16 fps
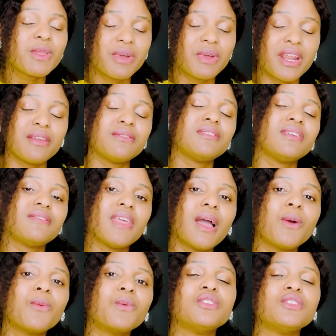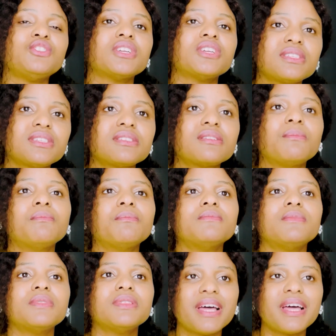But I think that we're just
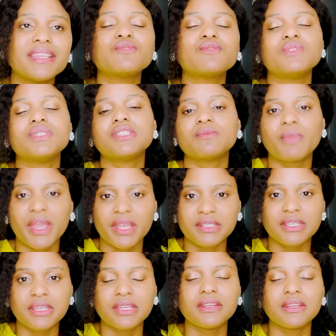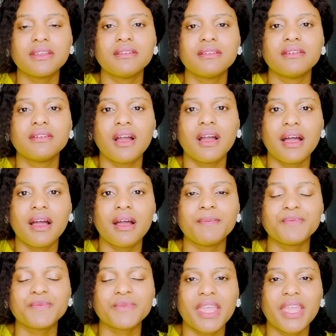less respected
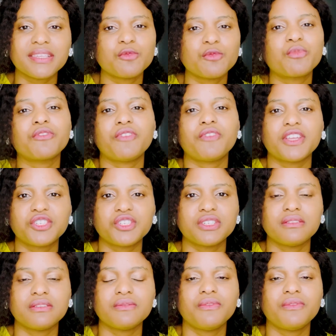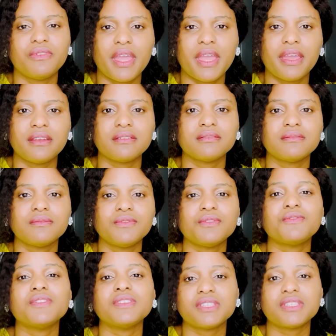as a profession than
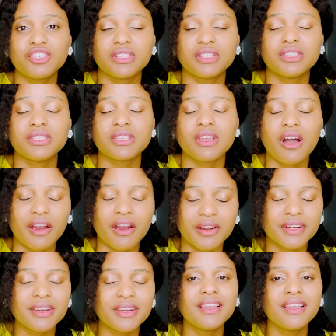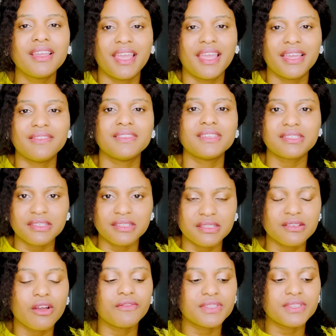the physicians are. And this
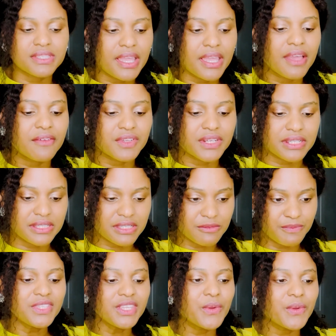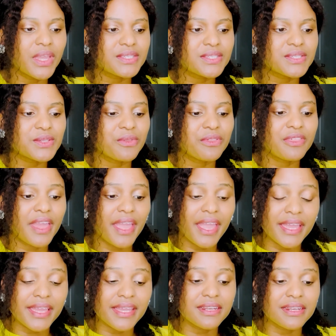is obviously evidence. Okay, so
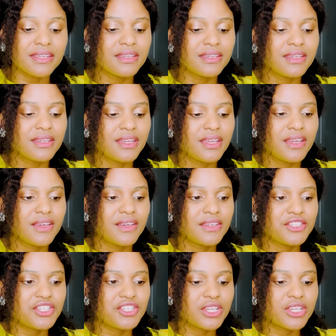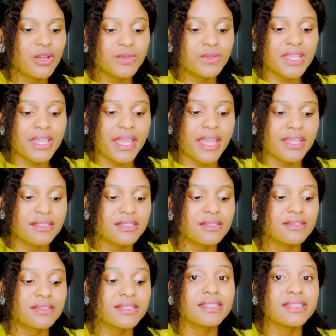then she goes ahead
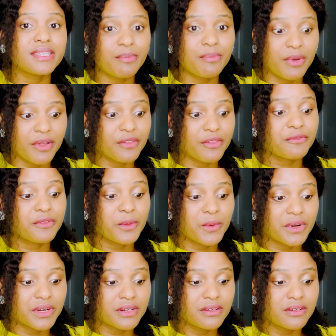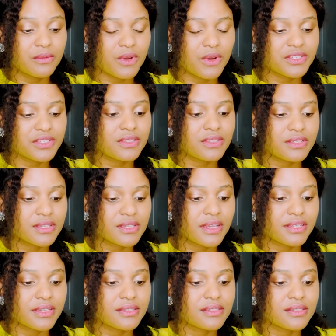to sleep on the floor. Watch this,
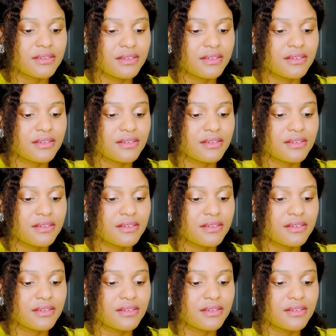guys.